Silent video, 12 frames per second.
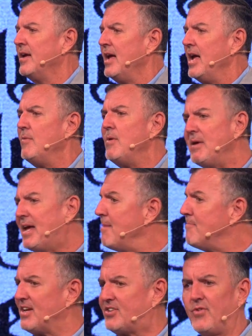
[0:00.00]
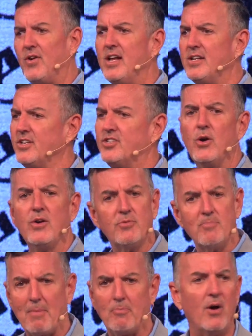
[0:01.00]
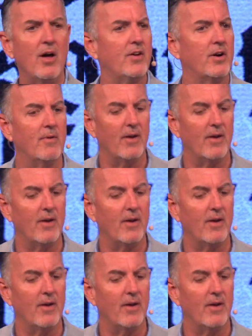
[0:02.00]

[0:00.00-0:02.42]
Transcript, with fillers: And we became best friends. And so he was my brother.